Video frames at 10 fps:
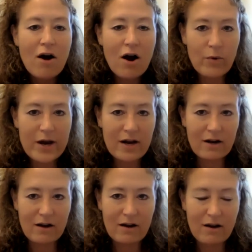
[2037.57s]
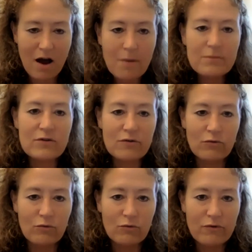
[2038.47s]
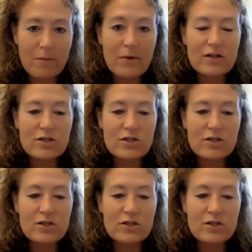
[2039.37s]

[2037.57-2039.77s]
are when it comes from a